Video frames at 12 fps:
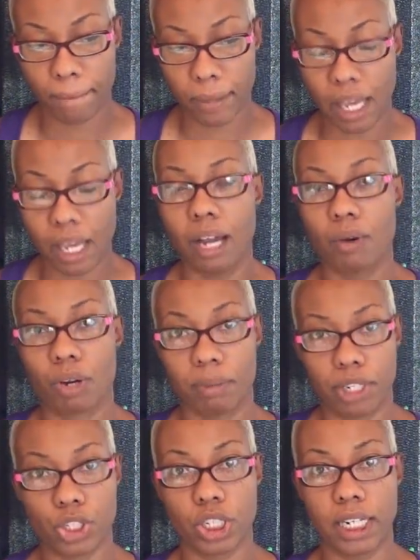I want to make
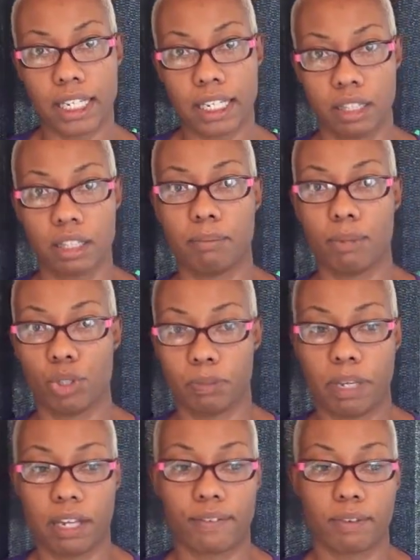sure I get the most bang
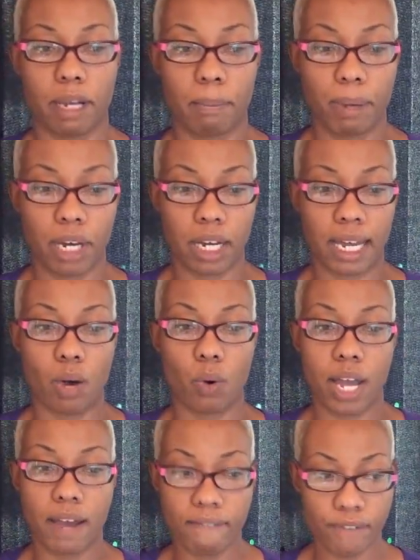for my buck.
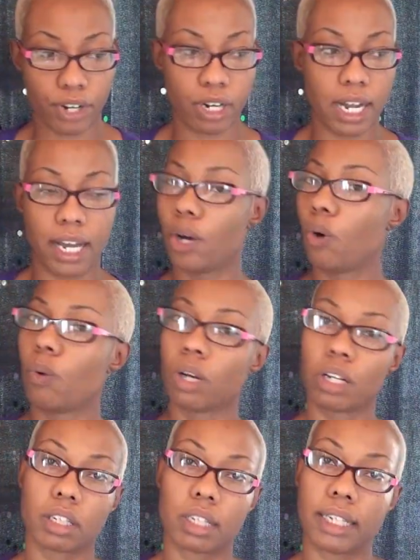However, I don't want to look
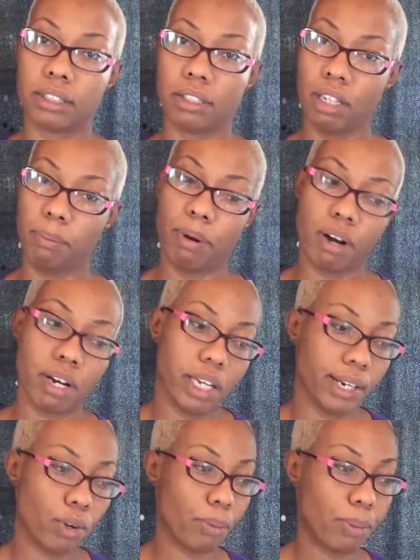like Dolly Parton
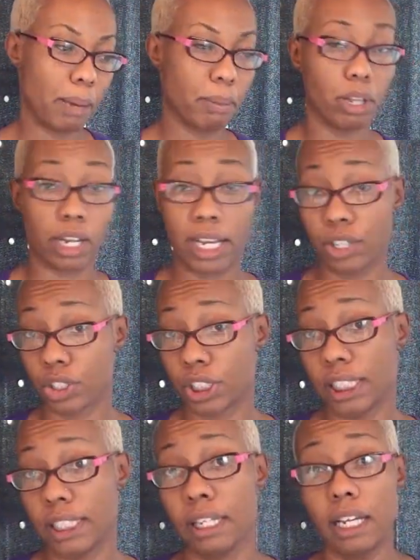or Pamela Anderson.
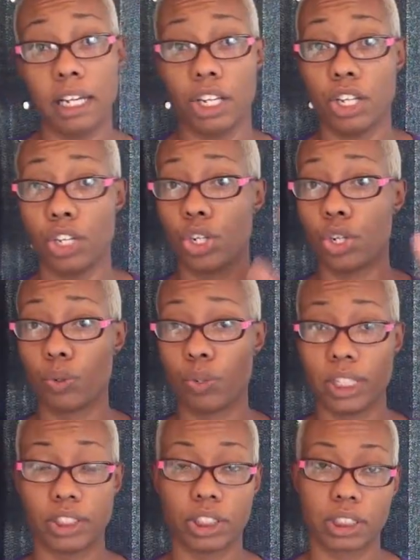You know, that's
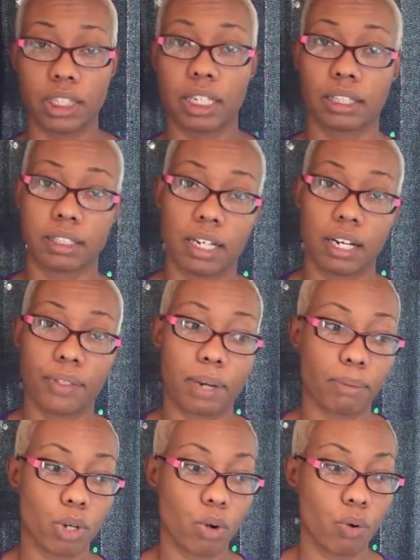just not the style that I'm
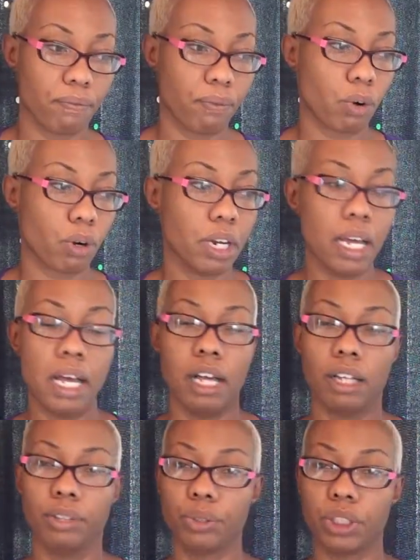going for.
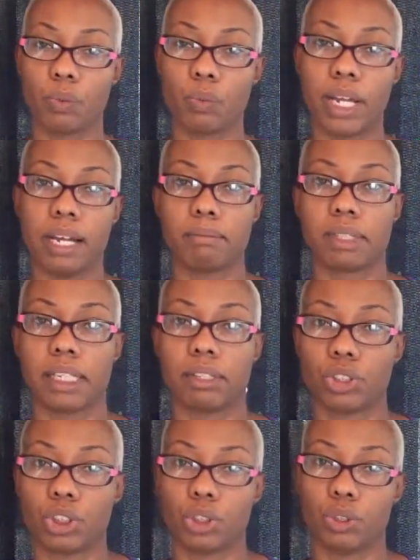Losing weight, I'm down
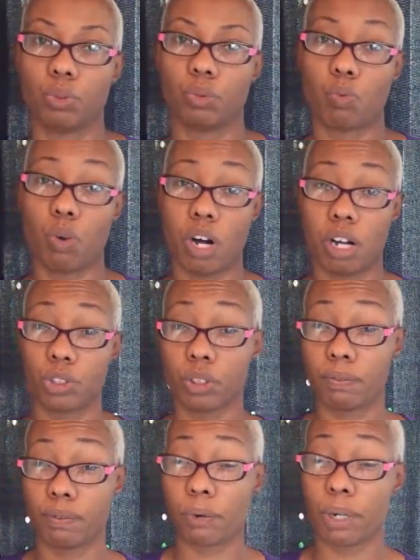to
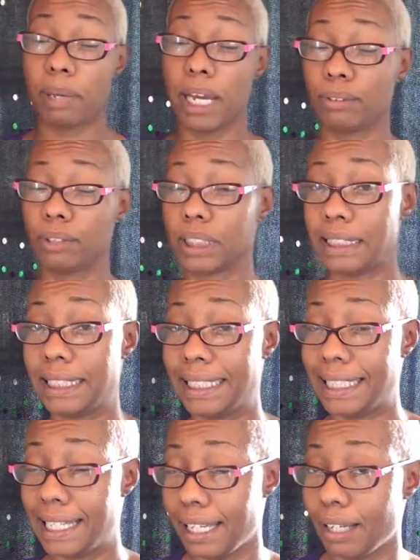140 pounds
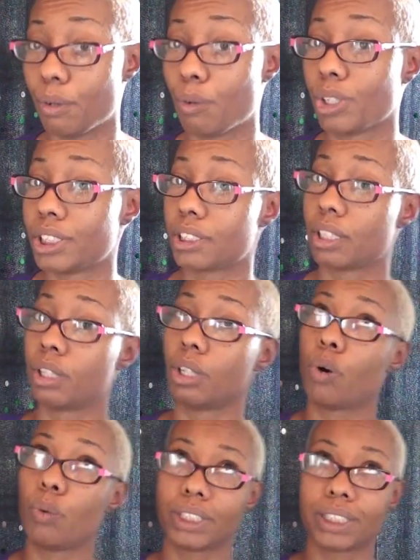today, which is the
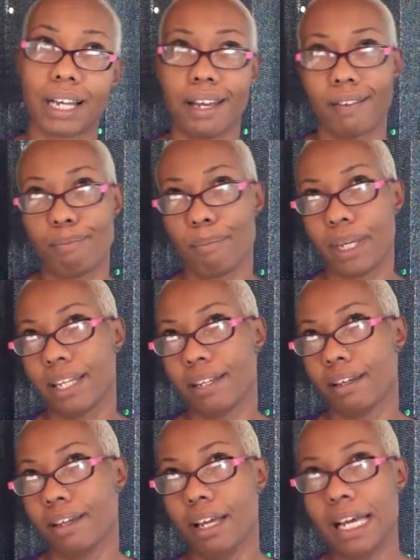lowest I have been
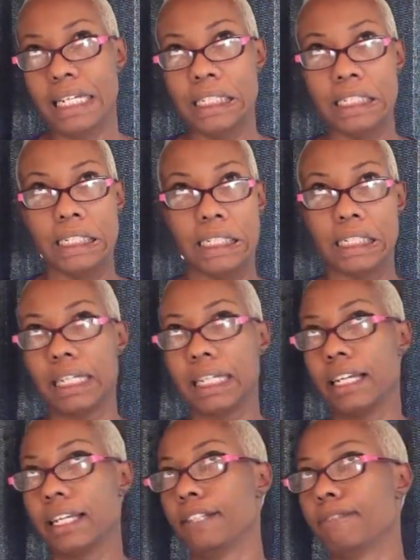
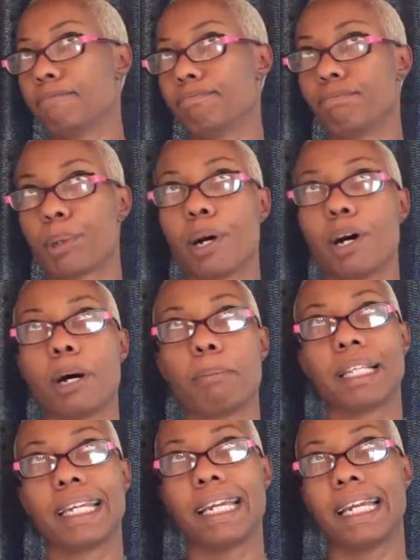in
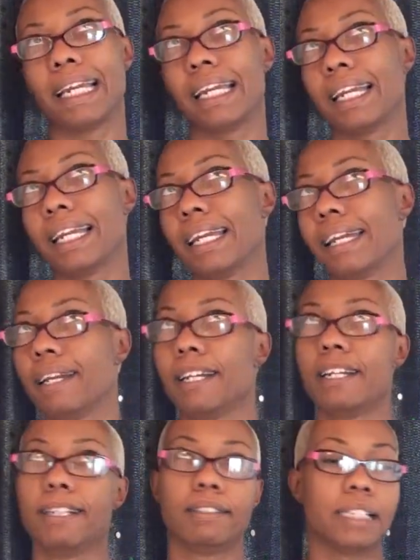probably
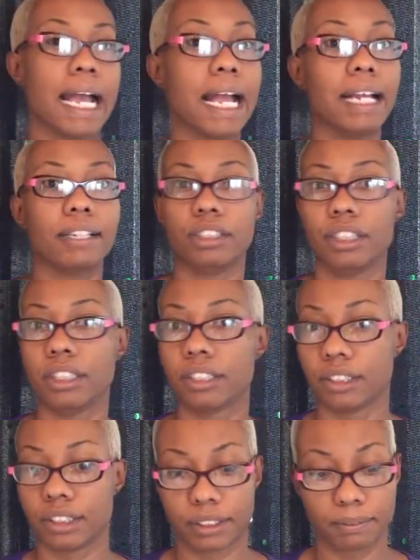10
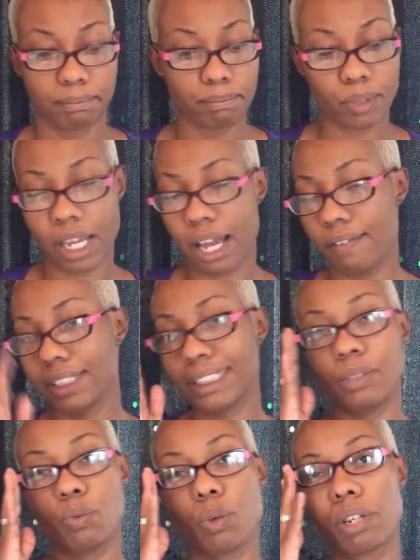years. Haven't seen
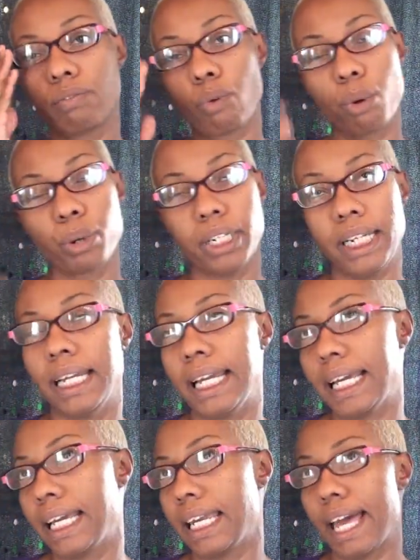140
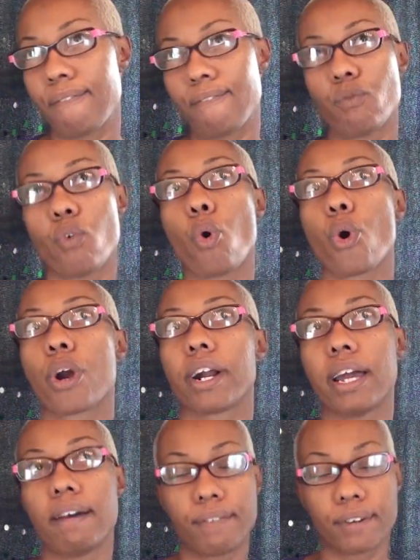in
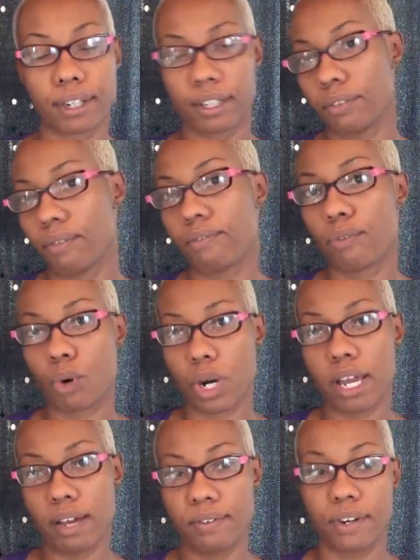forever,
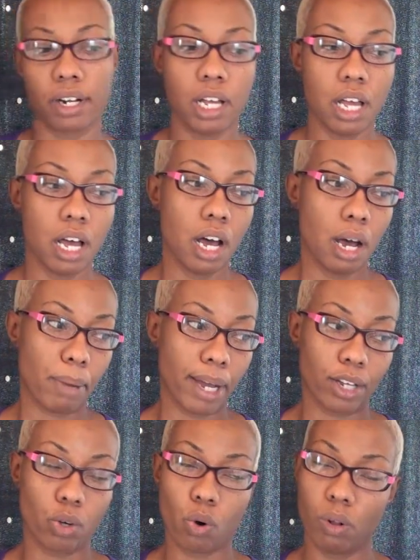forever. My
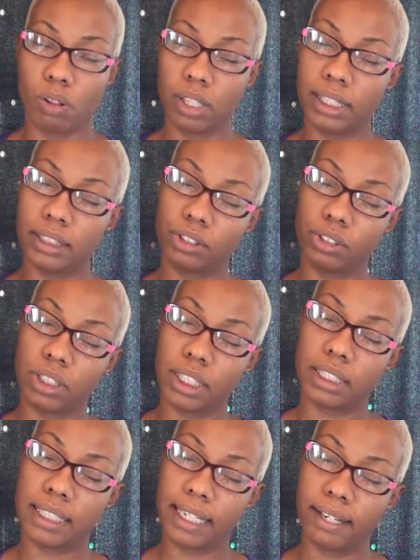goal is to get
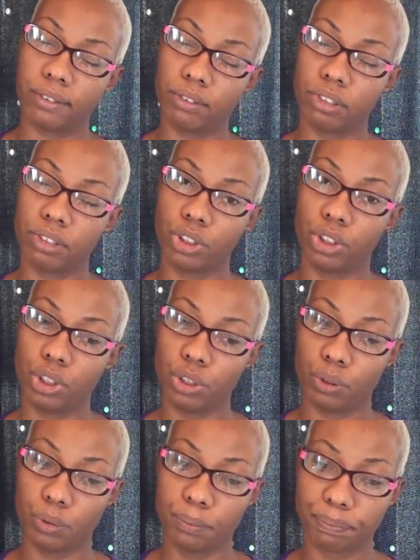down to
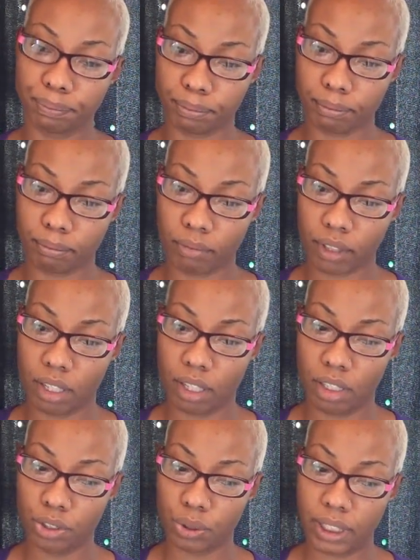
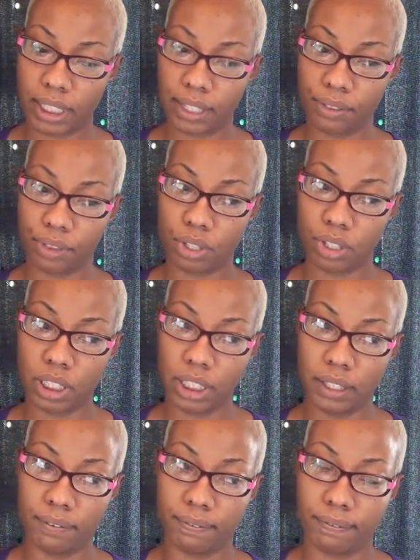130,
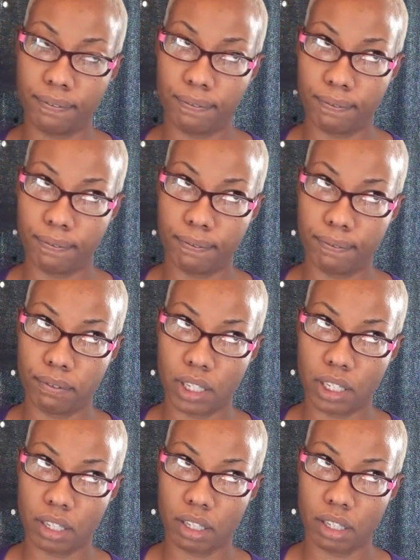wait,
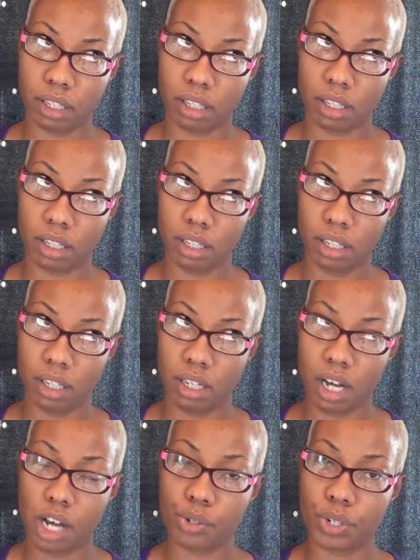
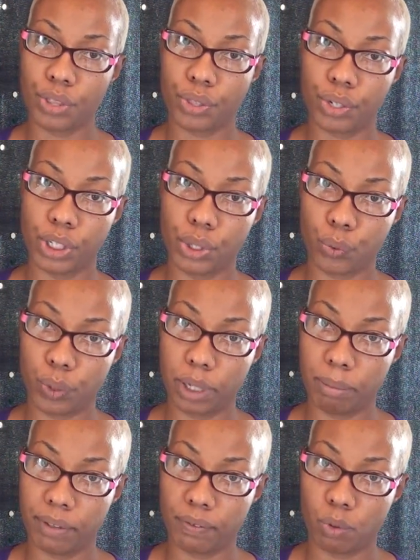133
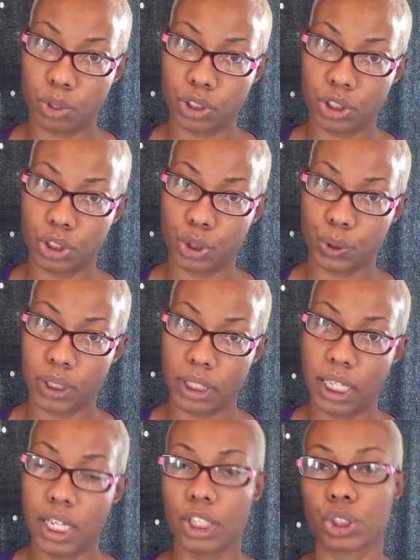before surgery.
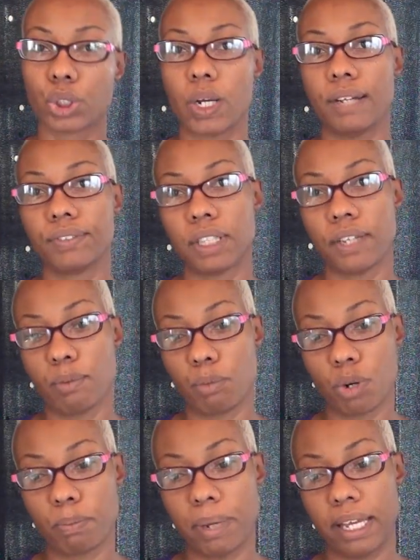So I have seven more
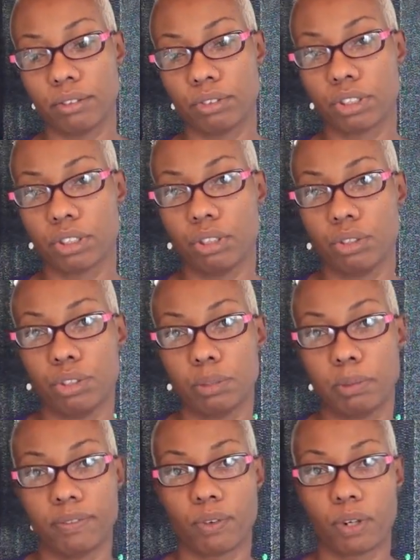pounds to lose
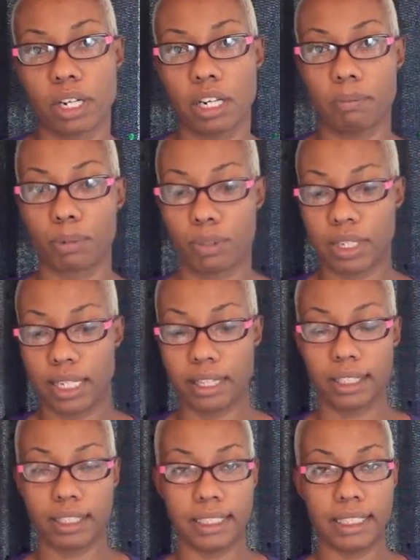before April 9th.
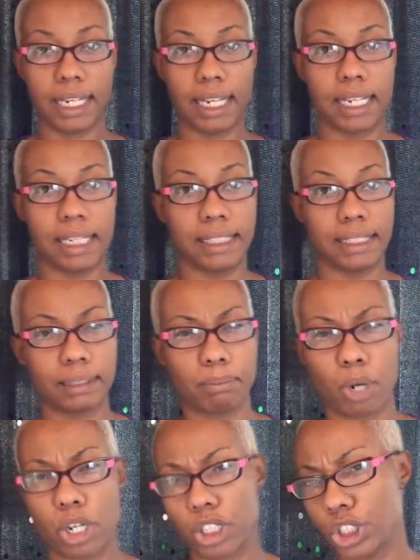Today is
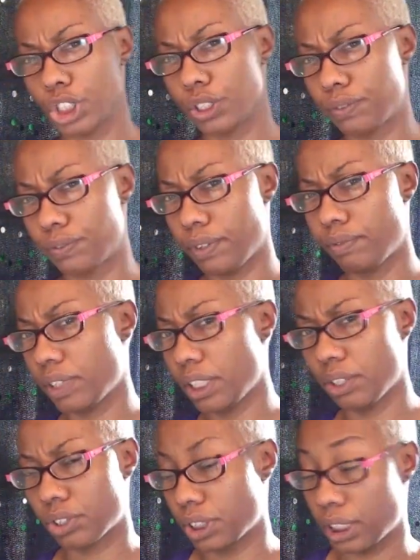March 15th or
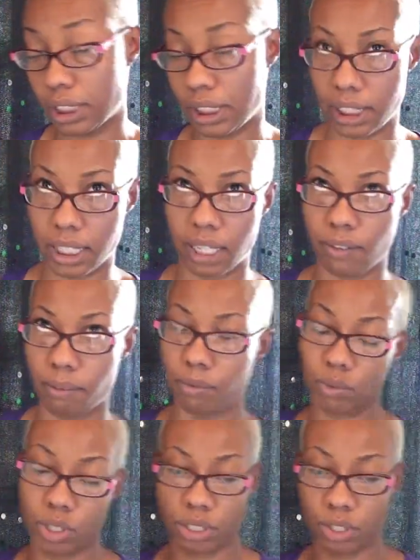16th. I can't remember one of
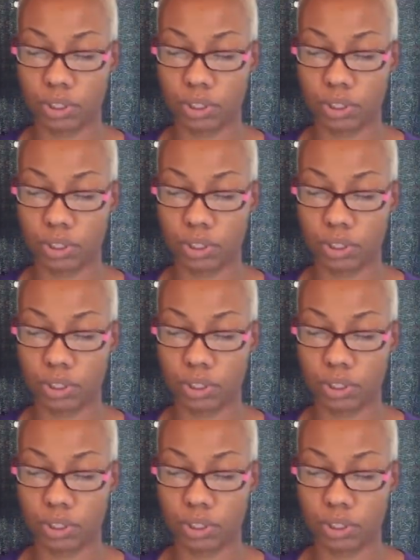those.